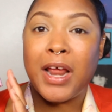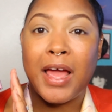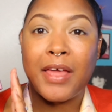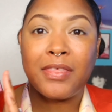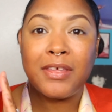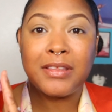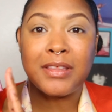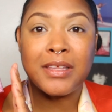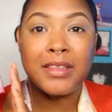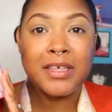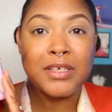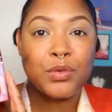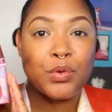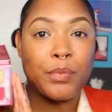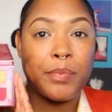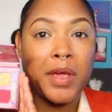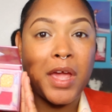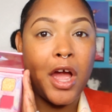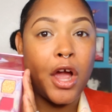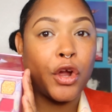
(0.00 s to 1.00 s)
I think that this would
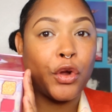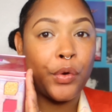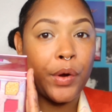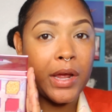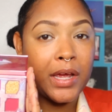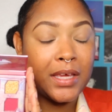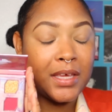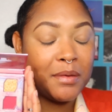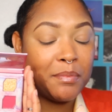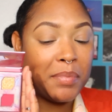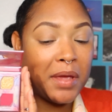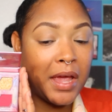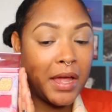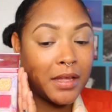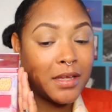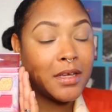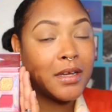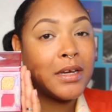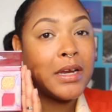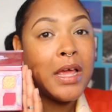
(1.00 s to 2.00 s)
be a great
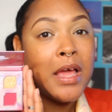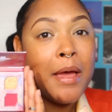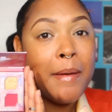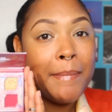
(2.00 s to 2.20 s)
companion